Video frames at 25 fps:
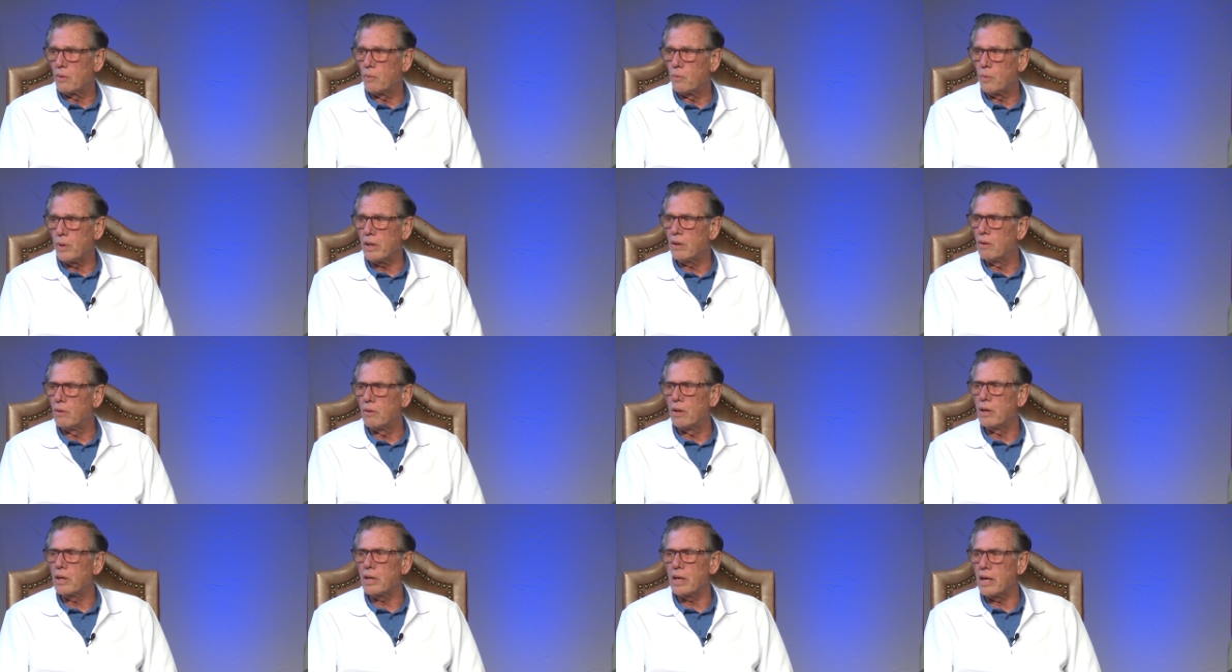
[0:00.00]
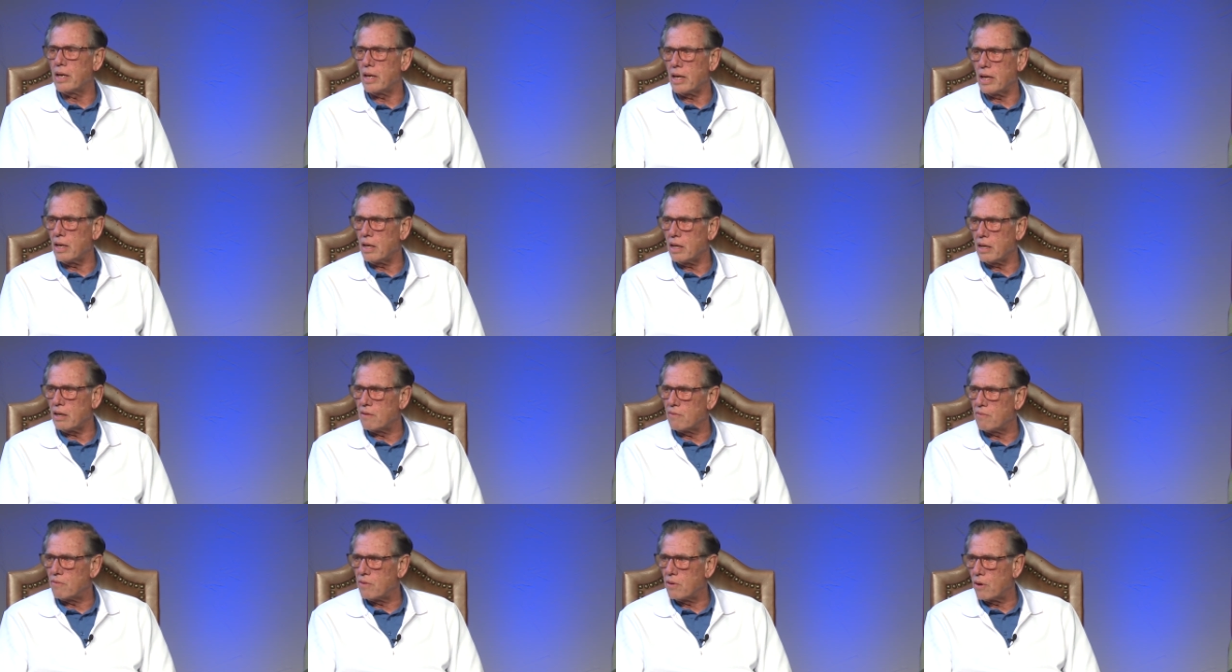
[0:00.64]
we don't look at
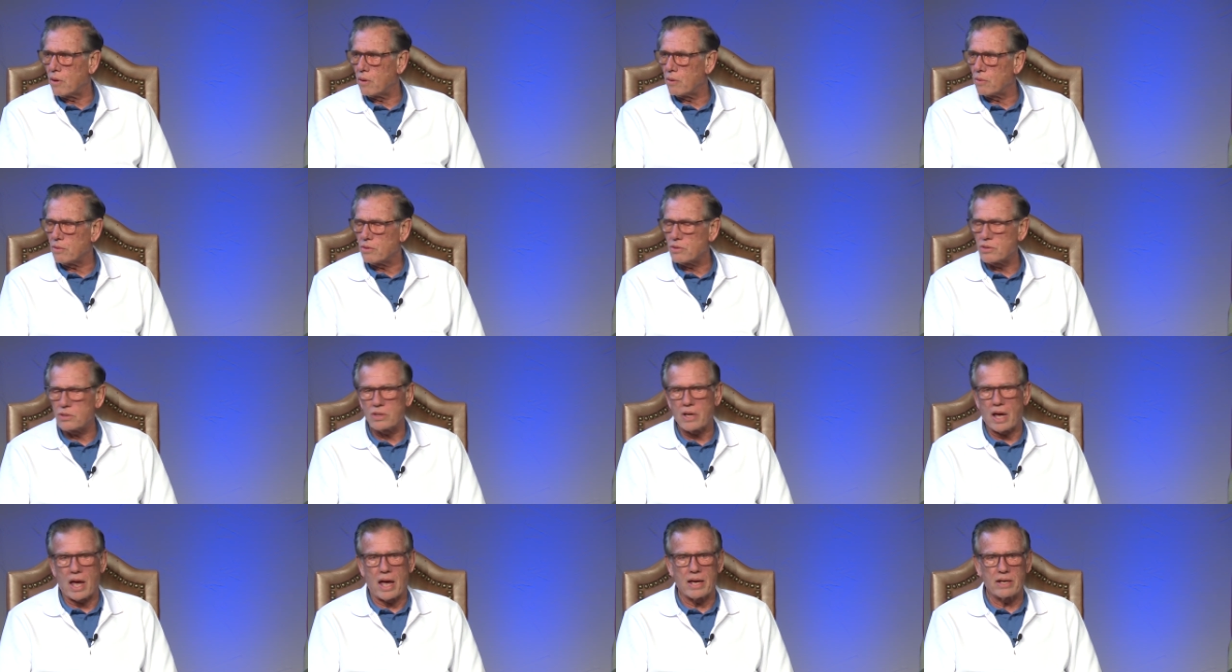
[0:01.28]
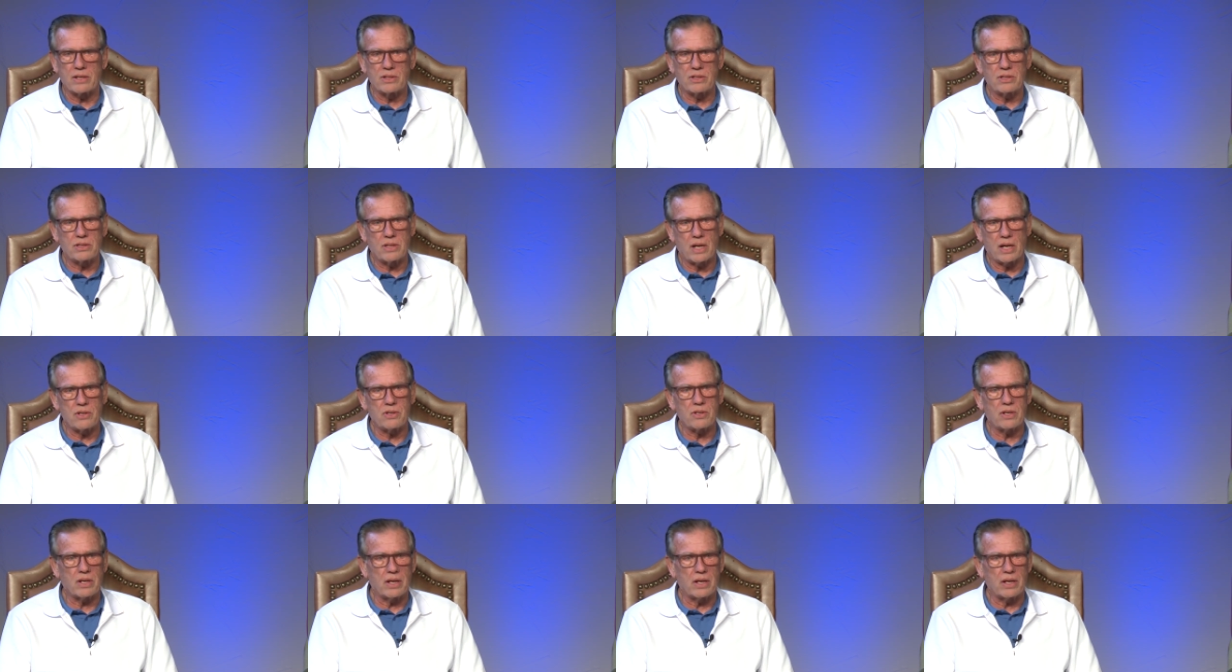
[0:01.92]
any of those as such an